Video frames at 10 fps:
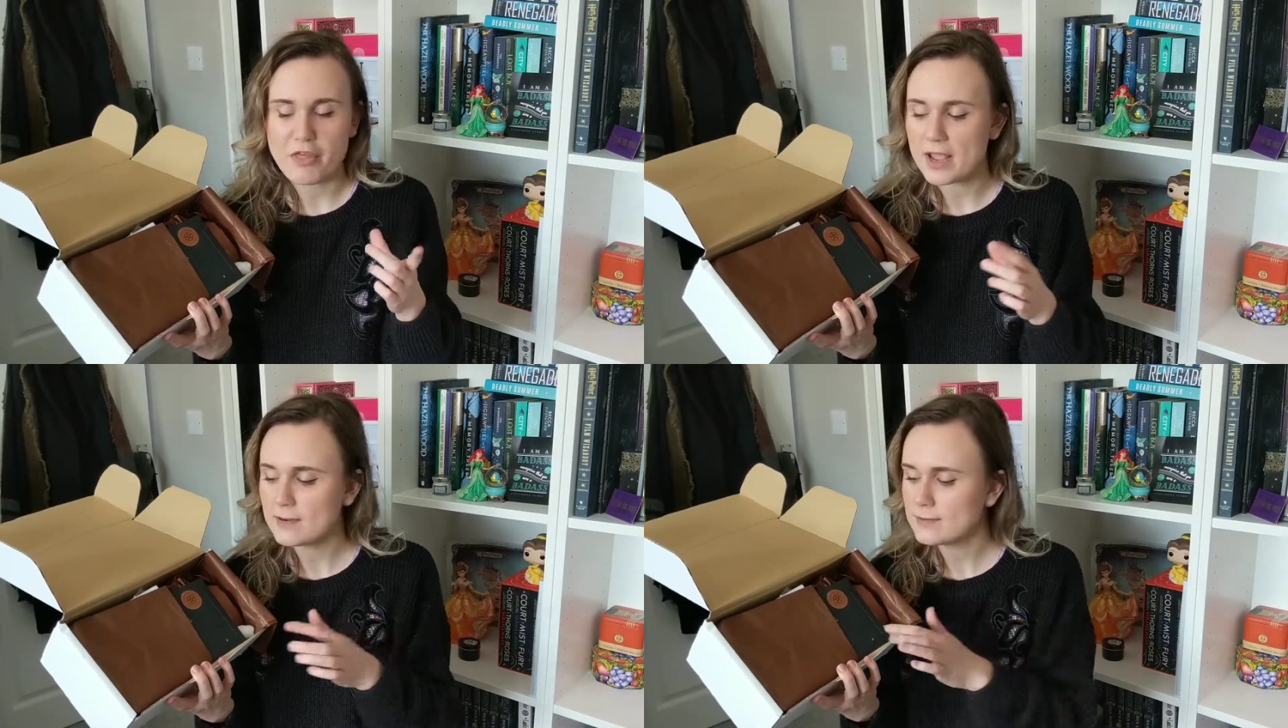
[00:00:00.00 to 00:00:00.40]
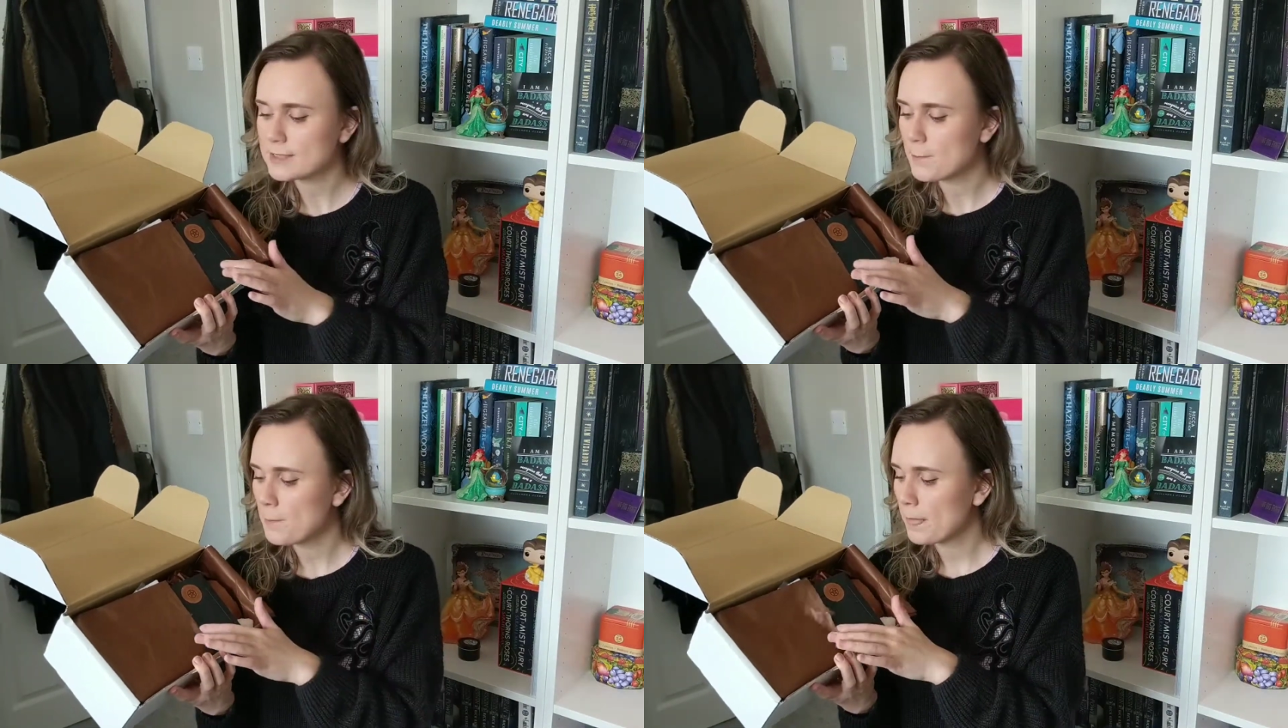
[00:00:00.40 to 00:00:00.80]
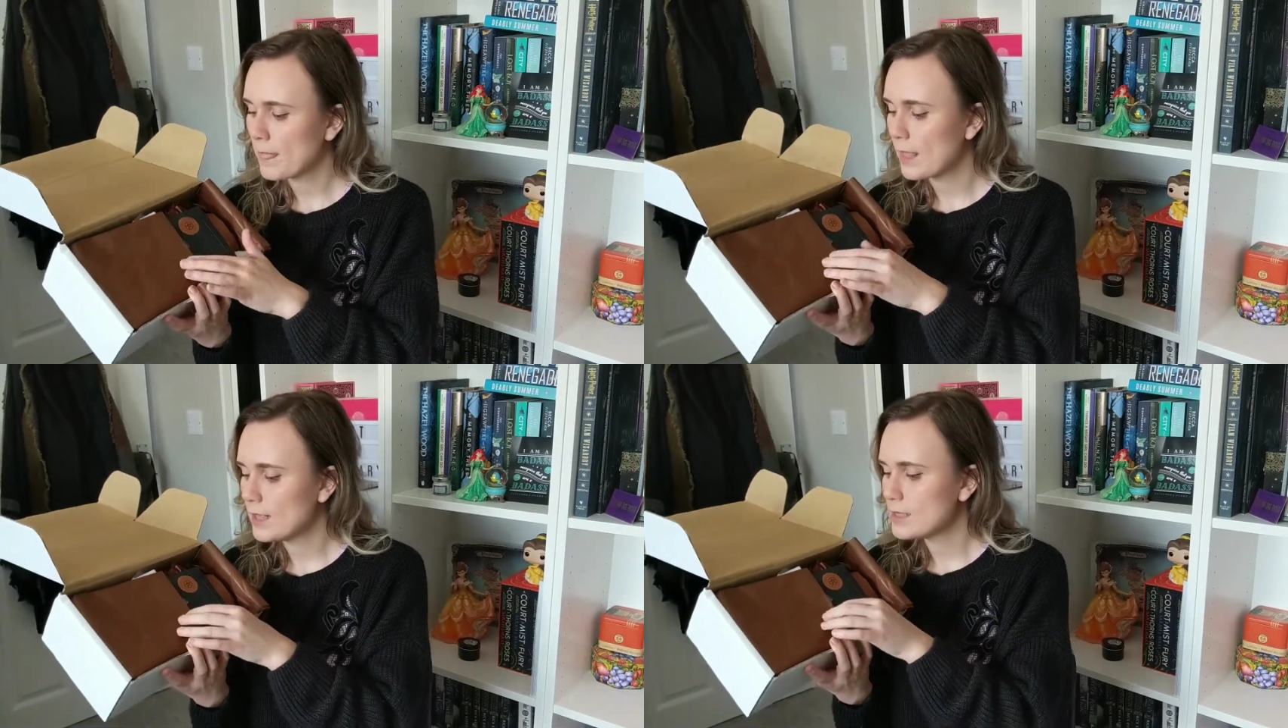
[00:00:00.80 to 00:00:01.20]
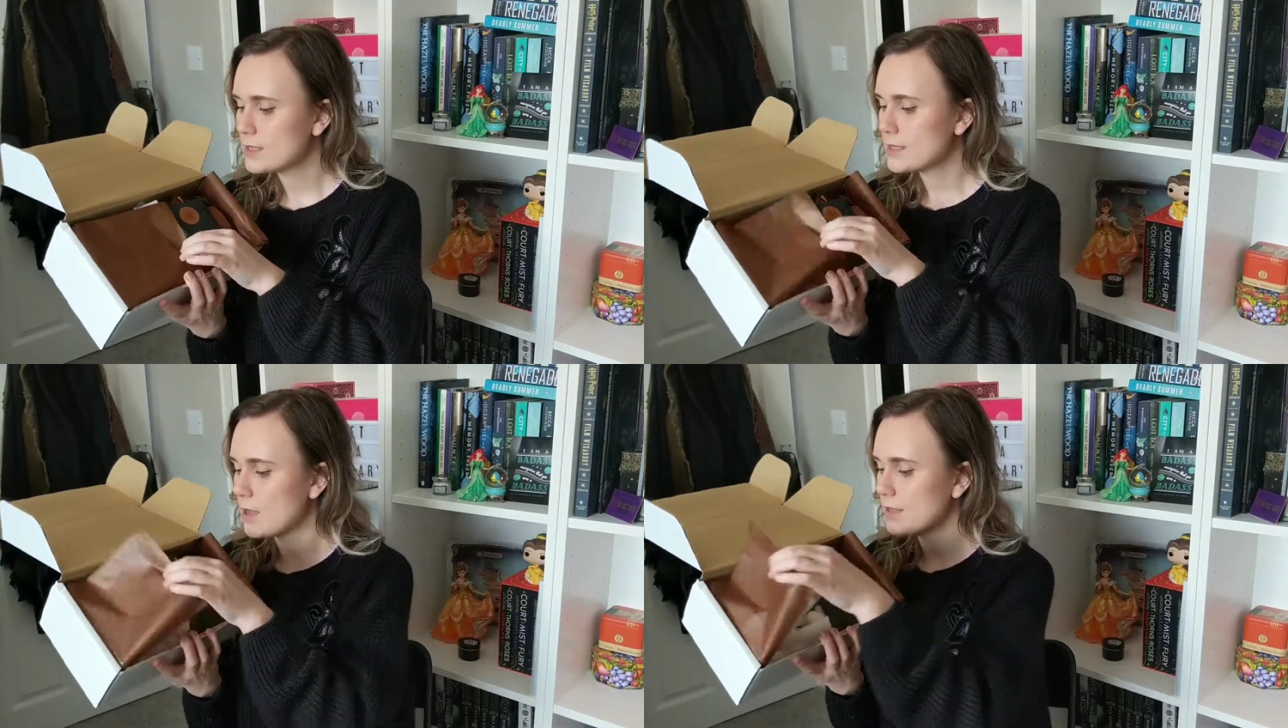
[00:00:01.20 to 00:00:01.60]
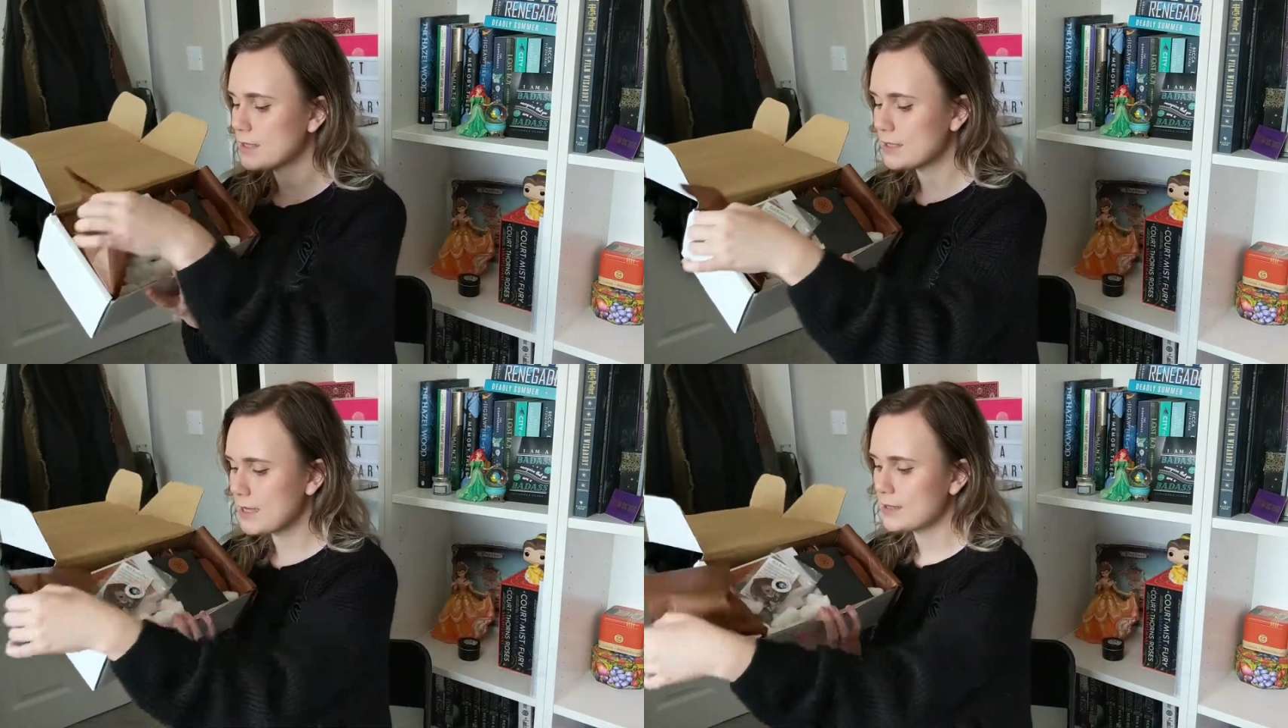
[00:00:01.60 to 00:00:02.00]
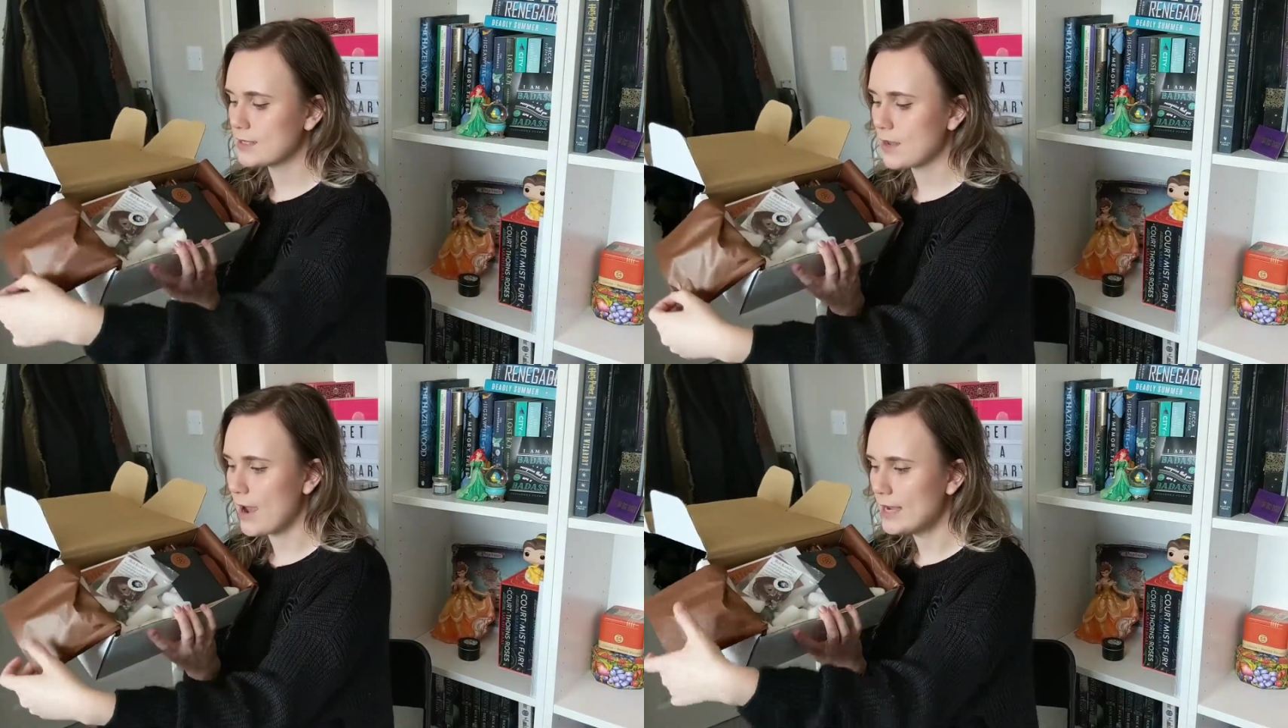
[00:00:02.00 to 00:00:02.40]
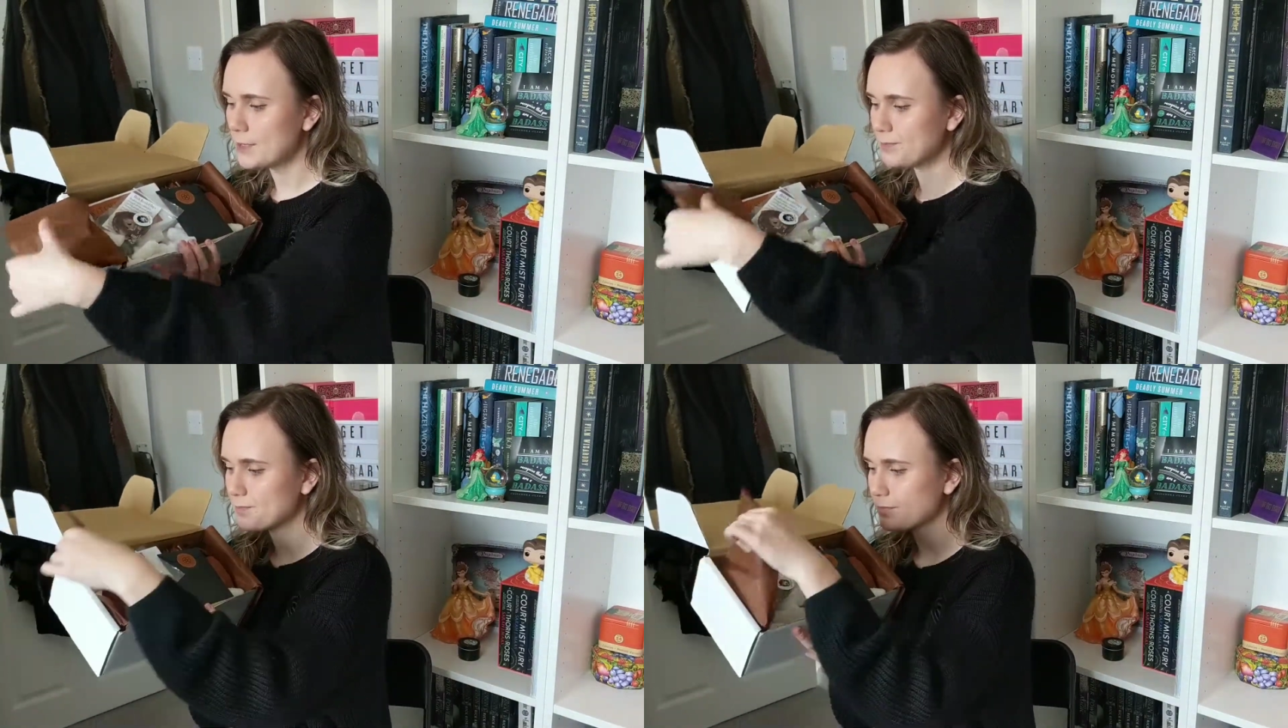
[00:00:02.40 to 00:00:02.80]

things. So this is inside.